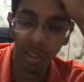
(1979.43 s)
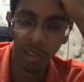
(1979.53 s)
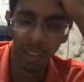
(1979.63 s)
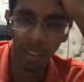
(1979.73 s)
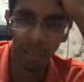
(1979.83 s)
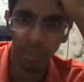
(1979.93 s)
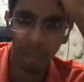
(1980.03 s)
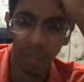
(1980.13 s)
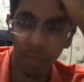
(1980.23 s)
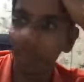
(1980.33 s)
giving like
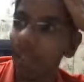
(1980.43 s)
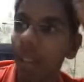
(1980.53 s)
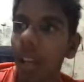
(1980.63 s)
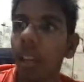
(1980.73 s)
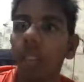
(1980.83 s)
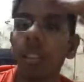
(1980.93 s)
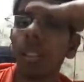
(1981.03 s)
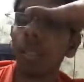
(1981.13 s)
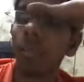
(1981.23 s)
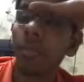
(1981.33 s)

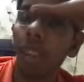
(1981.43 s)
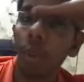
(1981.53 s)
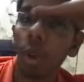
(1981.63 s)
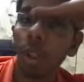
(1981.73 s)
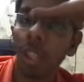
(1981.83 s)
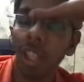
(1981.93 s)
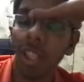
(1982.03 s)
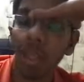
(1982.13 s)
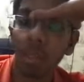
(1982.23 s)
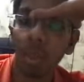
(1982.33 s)
I'm not losing any
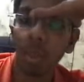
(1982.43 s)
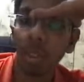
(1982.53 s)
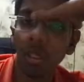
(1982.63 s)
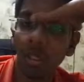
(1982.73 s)
tempos.